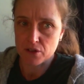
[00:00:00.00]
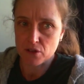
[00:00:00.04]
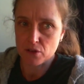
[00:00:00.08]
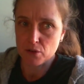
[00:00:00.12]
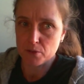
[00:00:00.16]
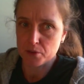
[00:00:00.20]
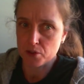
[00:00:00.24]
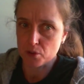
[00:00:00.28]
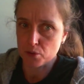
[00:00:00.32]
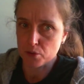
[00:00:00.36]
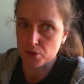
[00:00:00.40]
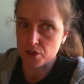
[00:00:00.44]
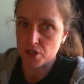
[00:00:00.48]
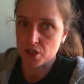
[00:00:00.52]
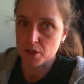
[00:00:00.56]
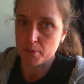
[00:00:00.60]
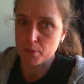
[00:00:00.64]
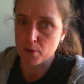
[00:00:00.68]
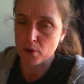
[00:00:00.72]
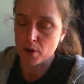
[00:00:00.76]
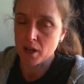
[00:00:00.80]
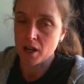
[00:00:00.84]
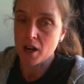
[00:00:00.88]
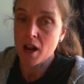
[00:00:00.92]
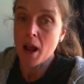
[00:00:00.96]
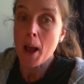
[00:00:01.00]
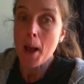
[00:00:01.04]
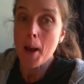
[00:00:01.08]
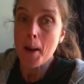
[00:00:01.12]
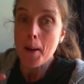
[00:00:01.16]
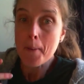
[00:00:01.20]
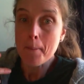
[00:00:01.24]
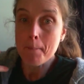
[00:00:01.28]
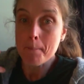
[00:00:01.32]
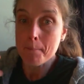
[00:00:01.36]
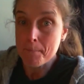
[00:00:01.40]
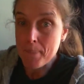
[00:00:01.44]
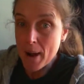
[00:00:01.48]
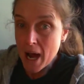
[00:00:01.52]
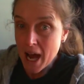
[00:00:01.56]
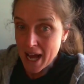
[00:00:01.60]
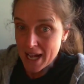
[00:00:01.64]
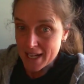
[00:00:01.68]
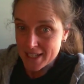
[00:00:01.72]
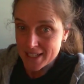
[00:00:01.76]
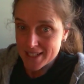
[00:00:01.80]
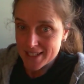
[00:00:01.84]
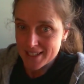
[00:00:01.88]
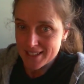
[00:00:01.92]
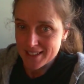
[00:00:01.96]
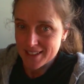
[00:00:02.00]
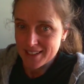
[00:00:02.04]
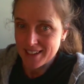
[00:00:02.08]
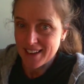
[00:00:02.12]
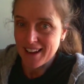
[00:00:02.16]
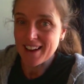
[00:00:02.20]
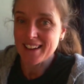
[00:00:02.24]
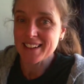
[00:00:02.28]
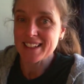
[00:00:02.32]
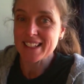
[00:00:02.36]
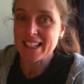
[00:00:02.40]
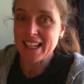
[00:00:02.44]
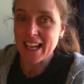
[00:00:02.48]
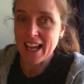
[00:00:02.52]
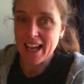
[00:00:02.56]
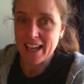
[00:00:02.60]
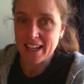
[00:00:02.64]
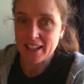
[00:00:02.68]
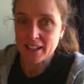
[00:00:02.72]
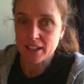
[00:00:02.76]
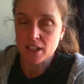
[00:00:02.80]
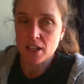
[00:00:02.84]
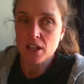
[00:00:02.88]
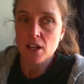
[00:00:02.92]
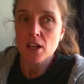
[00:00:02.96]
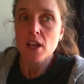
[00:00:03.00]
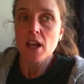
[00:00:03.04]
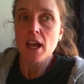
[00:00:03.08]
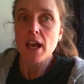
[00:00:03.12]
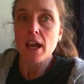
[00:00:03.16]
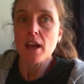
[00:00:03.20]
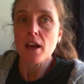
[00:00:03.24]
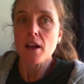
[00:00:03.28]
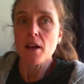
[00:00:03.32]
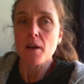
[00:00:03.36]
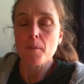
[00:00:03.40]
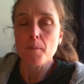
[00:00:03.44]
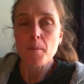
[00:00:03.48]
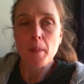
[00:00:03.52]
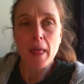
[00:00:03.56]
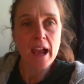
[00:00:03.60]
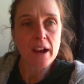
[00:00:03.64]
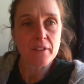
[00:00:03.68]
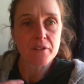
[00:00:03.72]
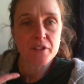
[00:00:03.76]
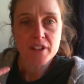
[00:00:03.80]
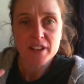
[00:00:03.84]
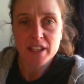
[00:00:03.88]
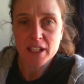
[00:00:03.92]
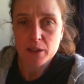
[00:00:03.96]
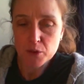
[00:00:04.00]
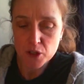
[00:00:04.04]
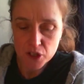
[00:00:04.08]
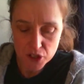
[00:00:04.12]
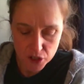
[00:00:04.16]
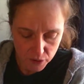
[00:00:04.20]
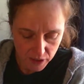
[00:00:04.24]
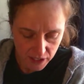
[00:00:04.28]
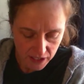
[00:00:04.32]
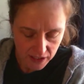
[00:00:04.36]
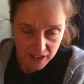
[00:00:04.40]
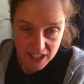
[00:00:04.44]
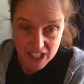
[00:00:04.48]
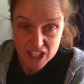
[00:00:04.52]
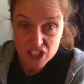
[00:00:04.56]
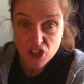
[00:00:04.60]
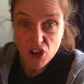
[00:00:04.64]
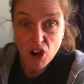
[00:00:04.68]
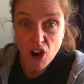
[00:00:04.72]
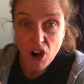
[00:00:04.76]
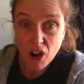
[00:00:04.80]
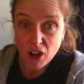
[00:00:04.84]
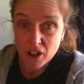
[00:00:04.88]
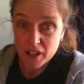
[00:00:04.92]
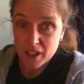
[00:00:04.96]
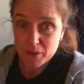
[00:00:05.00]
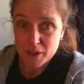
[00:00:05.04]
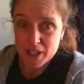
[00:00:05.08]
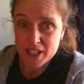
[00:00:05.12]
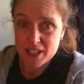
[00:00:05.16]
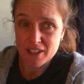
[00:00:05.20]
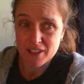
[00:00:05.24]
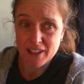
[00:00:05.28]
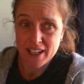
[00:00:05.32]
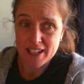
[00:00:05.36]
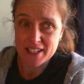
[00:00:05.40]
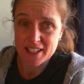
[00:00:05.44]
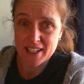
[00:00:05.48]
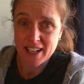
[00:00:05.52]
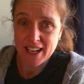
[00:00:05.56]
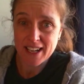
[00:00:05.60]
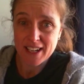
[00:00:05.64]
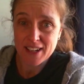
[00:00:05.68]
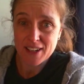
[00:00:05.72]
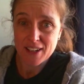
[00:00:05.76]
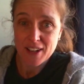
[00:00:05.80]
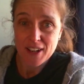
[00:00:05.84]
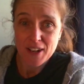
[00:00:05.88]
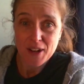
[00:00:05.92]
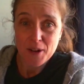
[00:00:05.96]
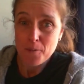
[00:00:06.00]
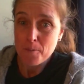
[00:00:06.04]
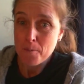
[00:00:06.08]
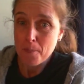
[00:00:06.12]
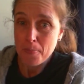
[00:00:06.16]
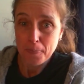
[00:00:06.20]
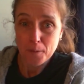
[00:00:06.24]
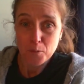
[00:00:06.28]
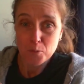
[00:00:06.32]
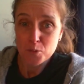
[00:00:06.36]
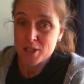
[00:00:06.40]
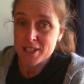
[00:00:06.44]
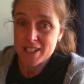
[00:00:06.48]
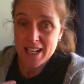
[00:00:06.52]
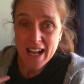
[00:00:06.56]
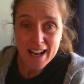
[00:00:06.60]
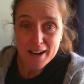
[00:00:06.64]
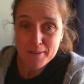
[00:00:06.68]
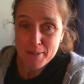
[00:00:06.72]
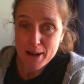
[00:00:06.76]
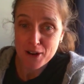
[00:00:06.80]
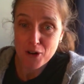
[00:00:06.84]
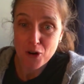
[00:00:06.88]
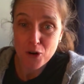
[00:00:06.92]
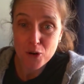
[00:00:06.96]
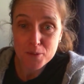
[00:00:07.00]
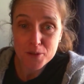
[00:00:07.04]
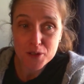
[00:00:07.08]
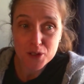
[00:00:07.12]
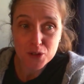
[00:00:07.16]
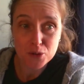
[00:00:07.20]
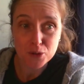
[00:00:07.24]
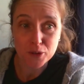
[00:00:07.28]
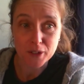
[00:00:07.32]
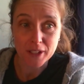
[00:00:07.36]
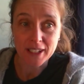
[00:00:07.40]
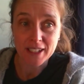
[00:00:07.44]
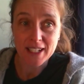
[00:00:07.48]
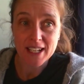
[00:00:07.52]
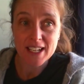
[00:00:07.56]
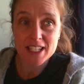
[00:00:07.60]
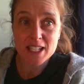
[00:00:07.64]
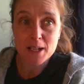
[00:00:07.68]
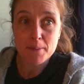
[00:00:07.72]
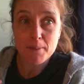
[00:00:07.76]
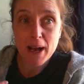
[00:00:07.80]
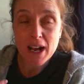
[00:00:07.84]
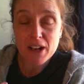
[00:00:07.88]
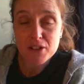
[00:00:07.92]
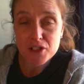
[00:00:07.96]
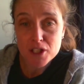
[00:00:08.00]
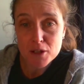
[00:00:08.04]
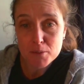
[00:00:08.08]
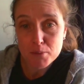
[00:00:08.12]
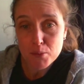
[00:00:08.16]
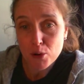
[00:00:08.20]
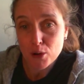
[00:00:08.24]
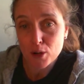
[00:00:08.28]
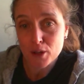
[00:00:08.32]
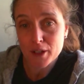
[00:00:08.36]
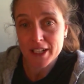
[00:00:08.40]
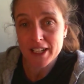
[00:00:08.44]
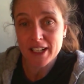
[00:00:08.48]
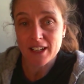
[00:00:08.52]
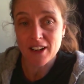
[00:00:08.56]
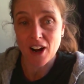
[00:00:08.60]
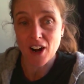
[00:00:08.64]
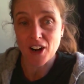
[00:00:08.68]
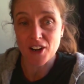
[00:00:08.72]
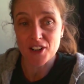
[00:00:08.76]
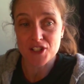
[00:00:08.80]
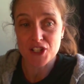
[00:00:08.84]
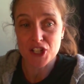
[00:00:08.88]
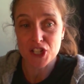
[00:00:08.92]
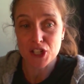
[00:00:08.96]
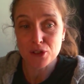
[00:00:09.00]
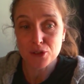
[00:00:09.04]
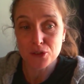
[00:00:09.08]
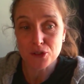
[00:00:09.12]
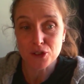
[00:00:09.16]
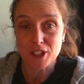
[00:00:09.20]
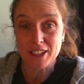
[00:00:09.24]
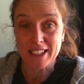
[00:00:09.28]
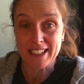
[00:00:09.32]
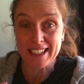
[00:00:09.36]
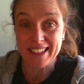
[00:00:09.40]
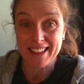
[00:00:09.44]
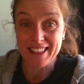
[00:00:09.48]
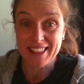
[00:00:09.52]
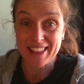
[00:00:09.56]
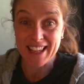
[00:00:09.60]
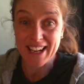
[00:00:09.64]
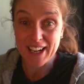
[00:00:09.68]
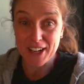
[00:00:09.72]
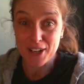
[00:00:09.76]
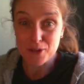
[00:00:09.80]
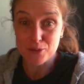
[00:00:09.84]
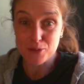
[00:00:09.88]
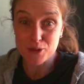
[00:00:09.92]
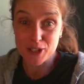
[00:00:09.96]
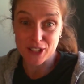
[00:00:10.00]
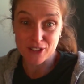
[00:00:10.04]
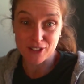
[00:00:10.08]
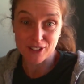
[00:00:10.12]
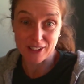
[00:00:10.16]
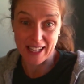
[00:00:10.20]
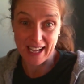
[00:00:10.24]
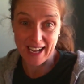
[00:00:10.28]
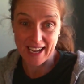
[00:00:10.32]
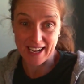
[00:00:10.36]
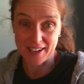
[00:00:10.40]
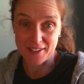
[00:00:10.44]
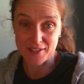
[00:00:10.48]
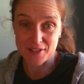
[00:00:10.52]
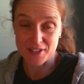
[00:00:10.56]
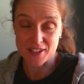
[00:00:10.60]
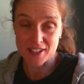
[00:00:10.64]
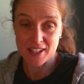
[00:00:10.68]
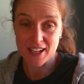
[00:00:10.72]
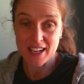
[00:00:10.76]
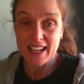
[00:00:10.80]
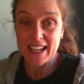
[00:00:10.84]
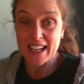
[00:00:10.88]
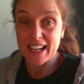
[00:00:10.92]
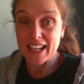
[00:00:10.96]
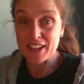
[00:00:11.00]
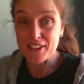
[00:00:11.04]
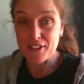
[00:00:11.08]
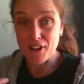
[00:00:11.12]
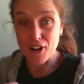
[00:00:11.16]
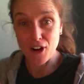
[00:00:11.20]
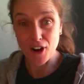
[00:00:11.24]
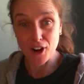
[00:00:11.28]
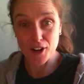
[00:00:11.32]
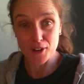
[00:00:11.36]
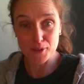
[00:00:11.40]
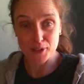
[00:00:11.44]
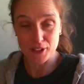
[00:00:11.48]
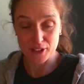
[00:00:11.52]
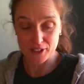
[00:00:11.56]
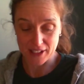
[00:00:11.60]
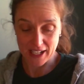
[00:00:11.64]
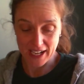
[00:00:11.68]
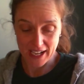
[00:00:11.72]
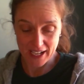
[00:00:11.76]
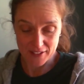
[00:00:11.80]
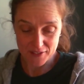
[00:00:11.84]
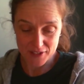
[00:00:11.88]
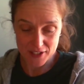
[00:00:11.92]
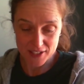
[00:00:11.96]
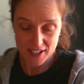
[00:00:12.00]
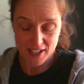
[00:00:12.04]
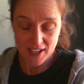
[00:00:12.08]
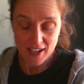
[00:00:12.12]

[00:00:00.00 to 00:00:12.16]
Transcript: Homeschool Support. But again, everything we're doing, this call that we did last night, was not about homeschooling. It's about supporting our children in their real lives, in our real lives,